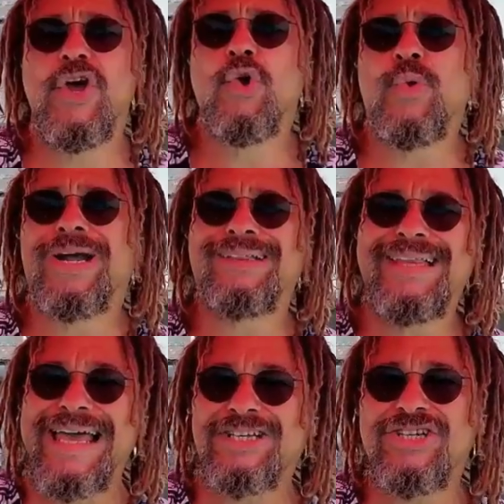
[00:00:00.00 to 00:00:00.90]
where
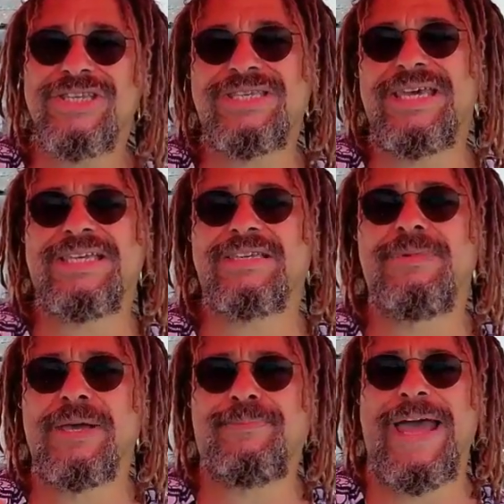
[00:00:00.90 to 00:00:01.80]
legend says that
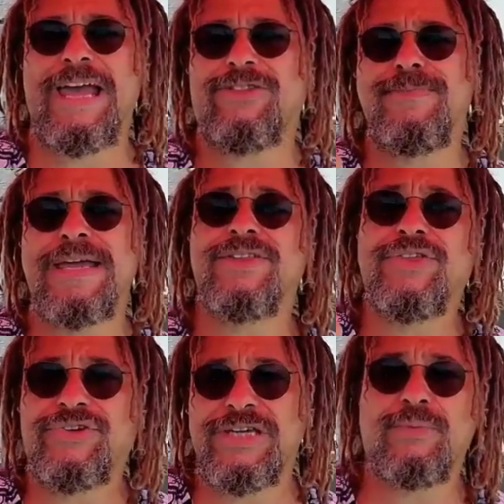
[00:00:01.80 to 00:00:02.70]
Macbeth met the
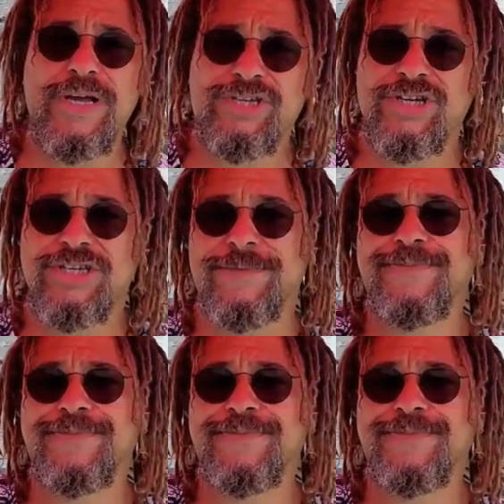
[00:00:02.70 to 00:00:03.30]
three witches.